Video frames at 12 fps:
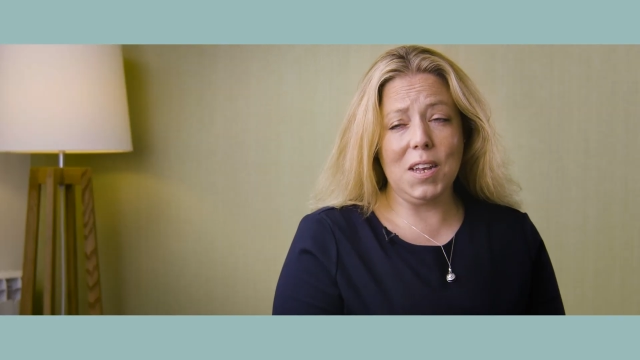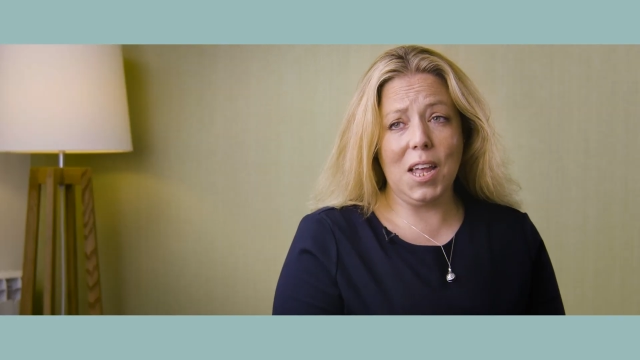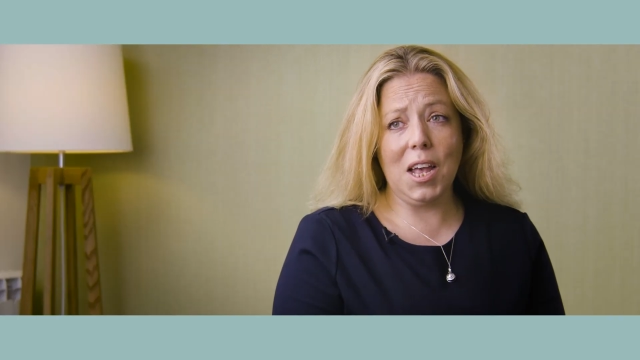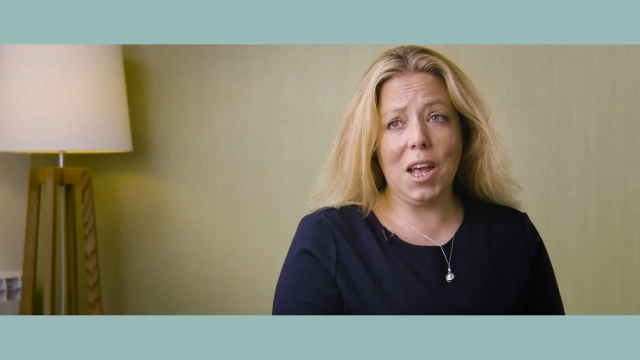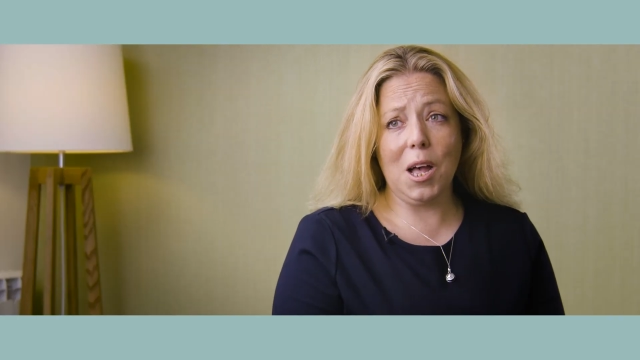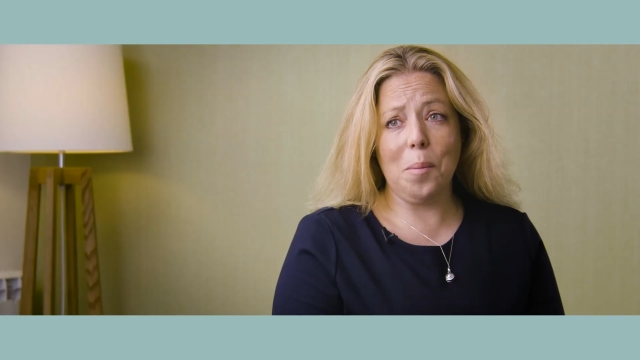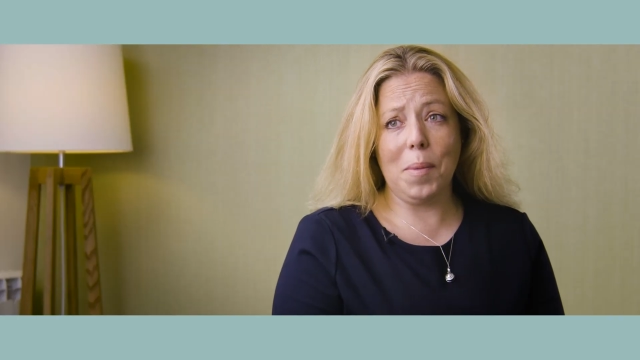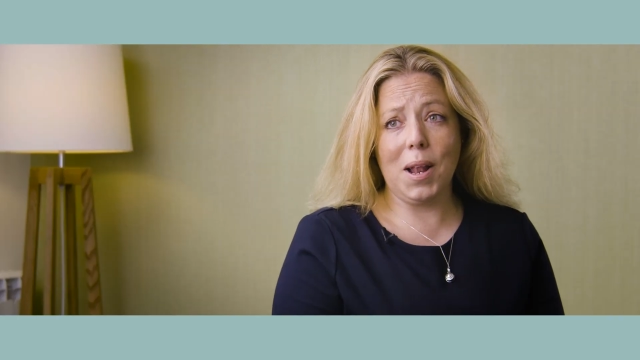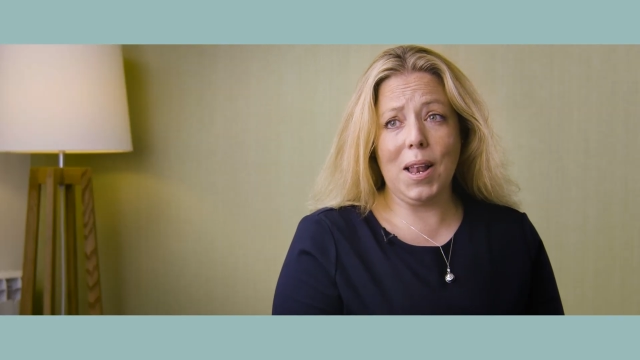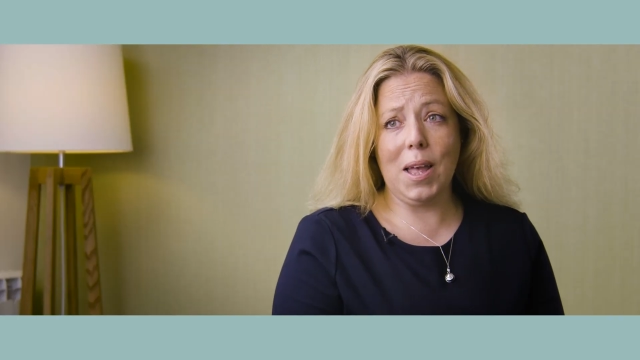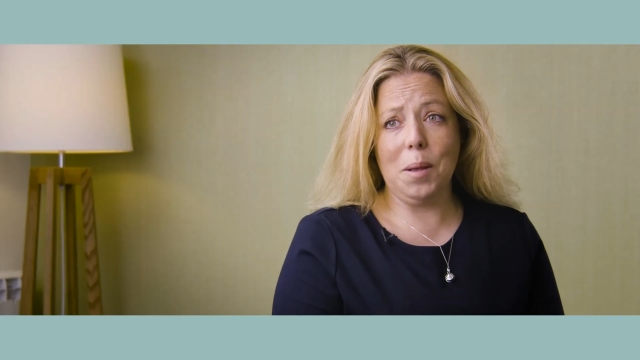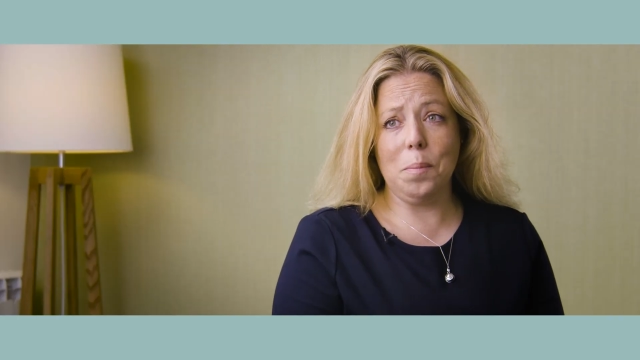and income
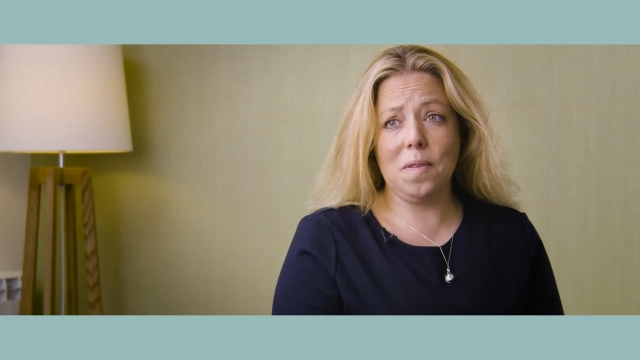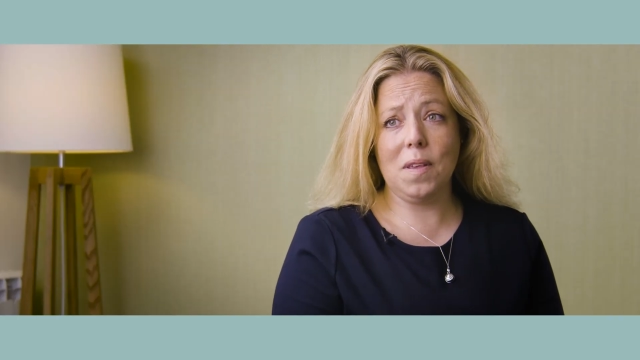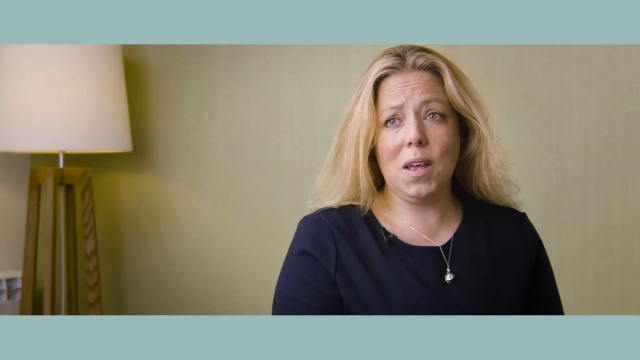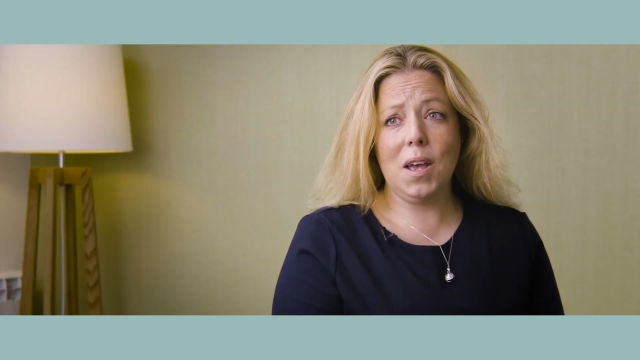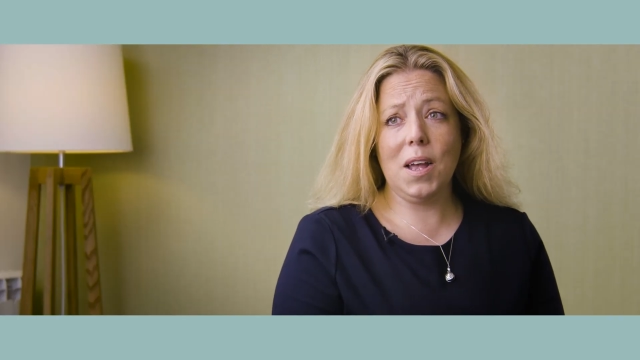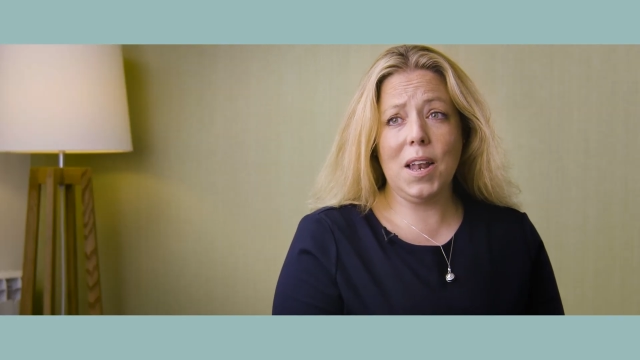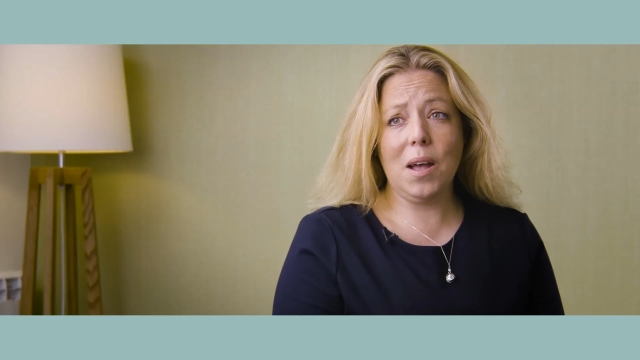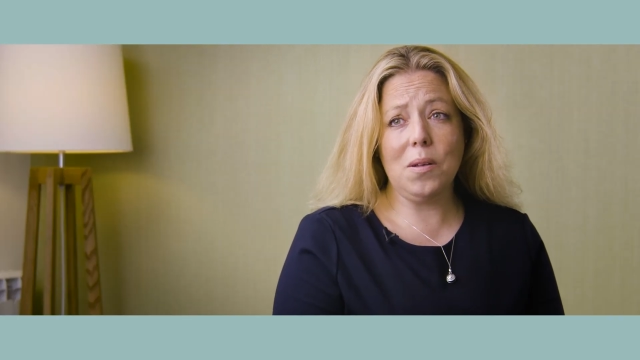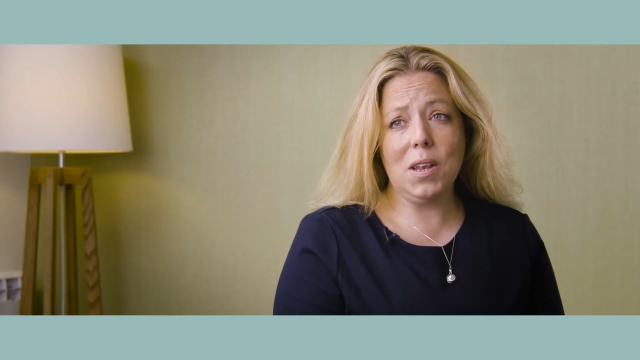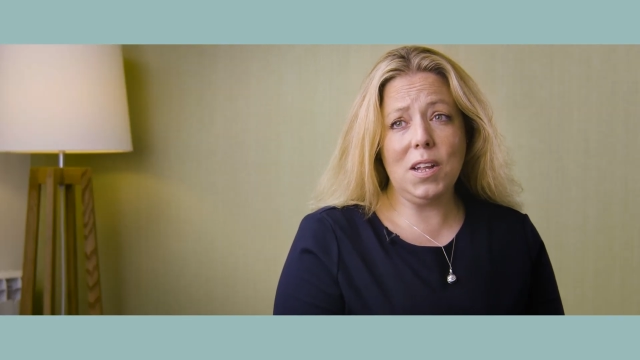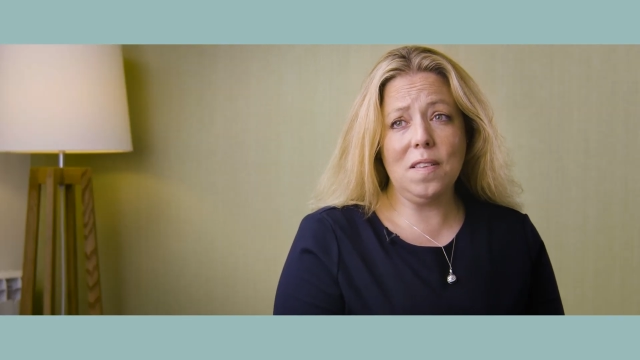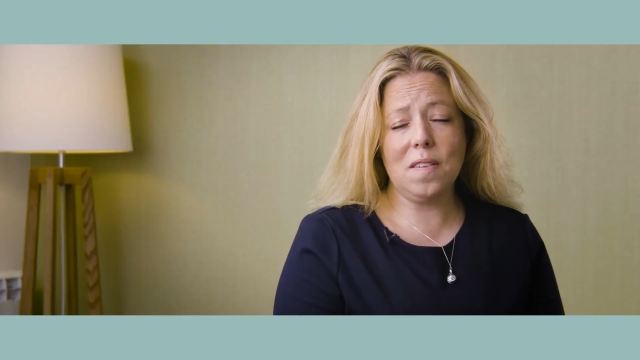claims and how
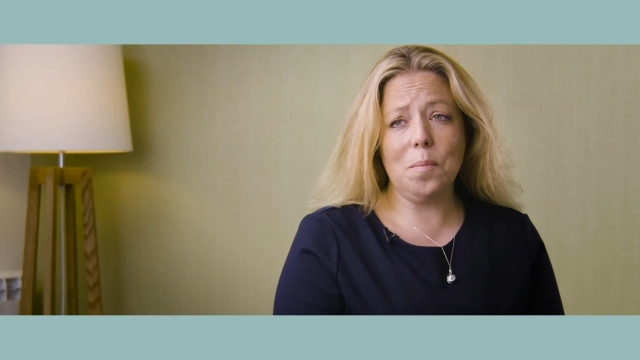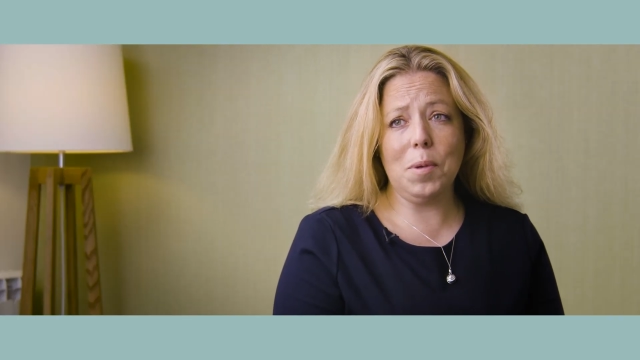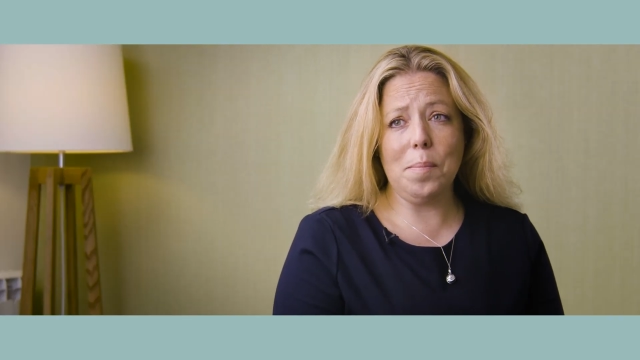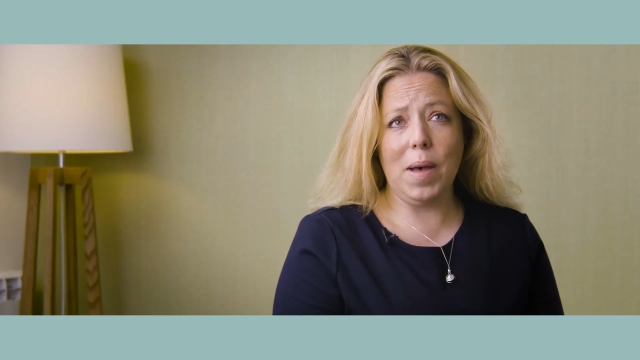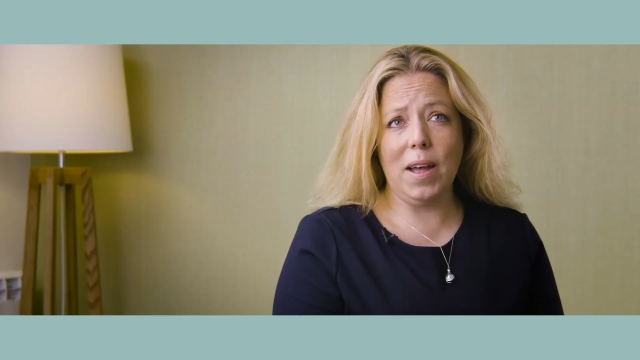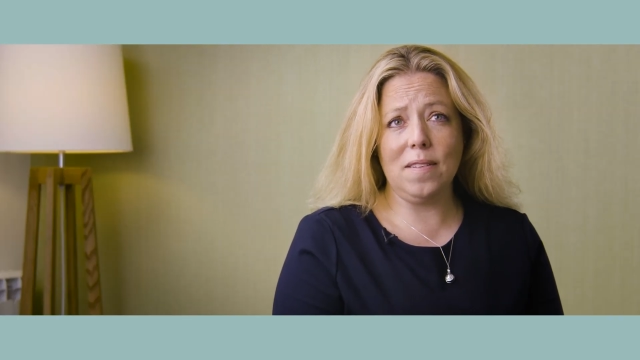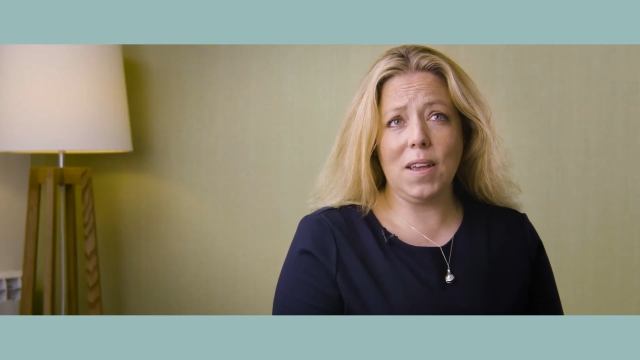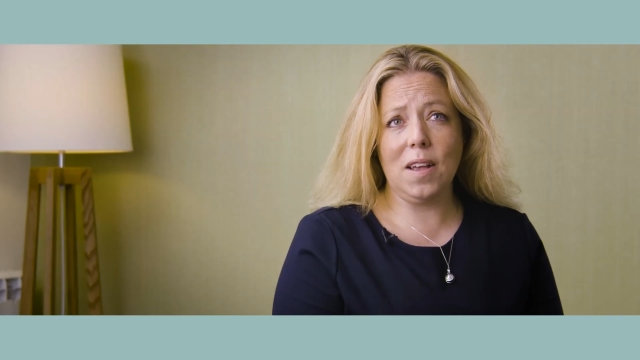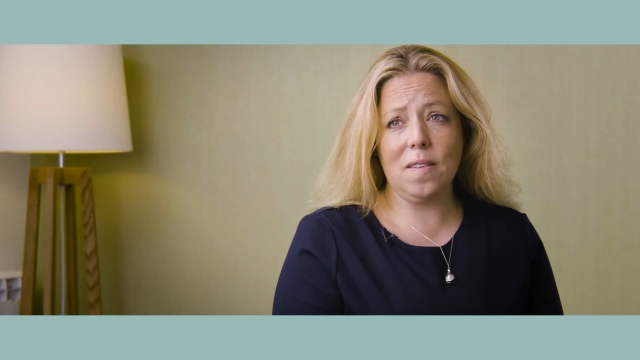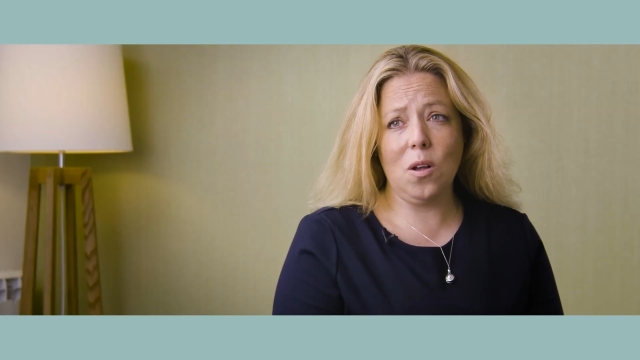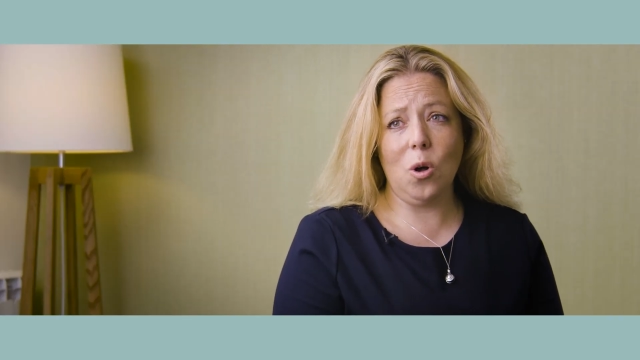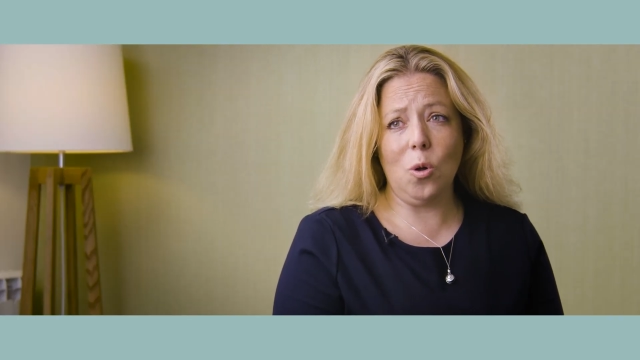needs can be met
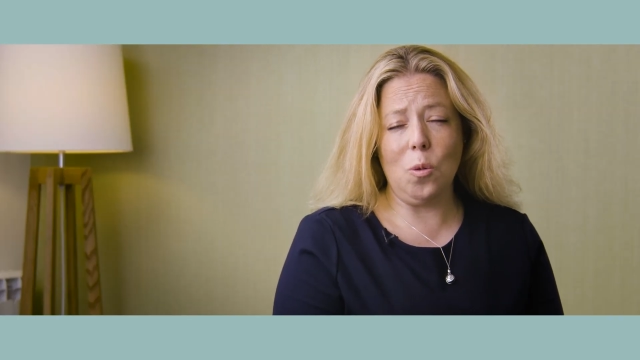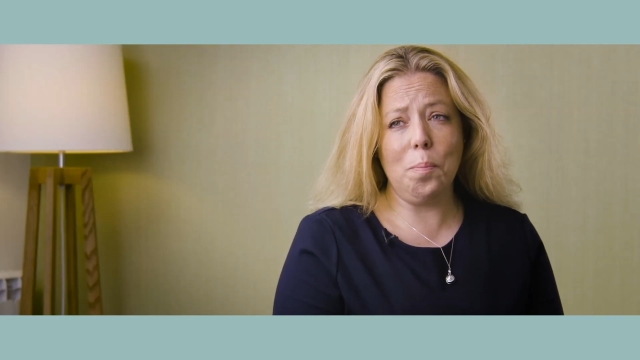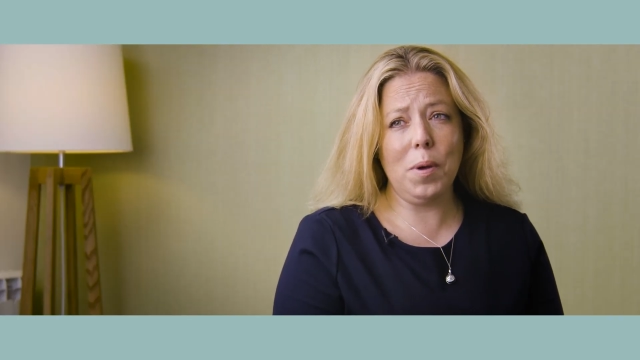as a whole,